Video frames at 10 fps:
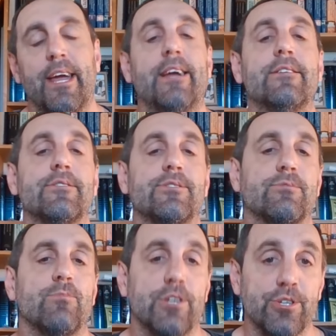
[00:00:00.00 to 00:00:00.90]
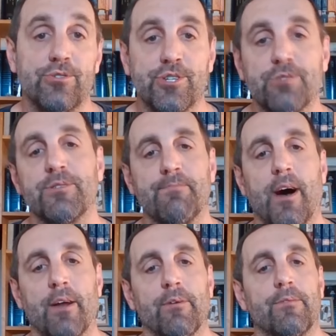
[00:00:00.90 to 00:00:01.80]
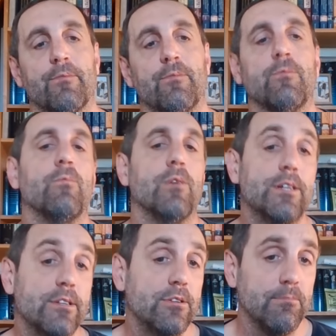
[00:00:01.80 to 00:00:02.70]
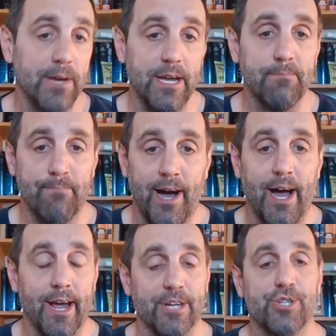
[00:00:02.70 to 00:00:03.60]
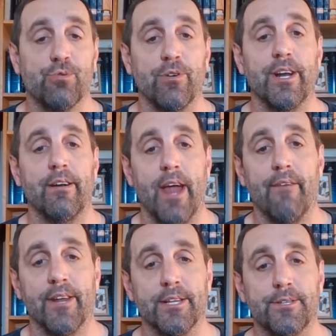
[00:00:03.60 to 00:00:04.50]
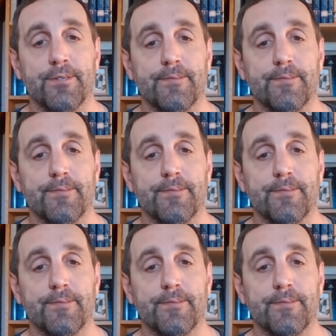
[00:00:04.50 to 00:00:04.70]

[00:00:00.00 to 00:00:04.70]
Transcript: Here's what you should respond with. What do you mean by extraordinary evidence?